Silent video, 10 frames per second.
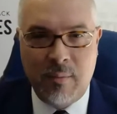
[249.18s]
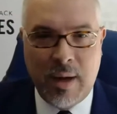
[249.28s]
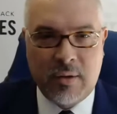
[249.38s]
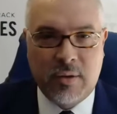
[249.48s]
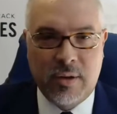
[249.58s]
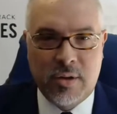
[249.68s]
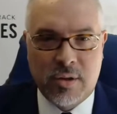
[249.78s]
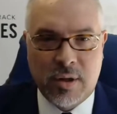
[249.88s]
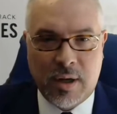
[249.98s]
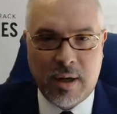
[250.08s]
my
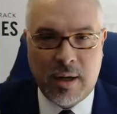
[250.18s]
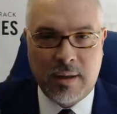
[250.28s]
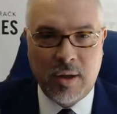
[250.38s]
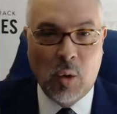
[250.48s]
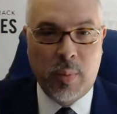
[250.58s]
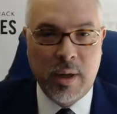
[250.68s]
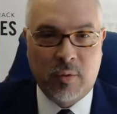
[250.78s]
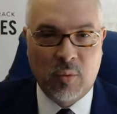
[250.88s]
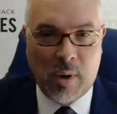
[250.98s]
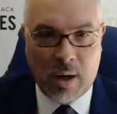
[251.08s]
message at the opening
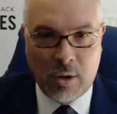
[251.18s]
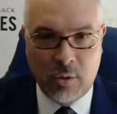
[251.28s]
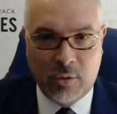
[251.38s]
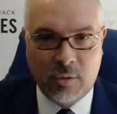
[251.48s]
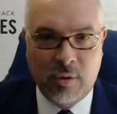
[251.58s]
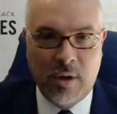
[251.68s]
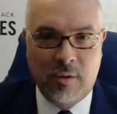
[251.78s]
of tomorrow's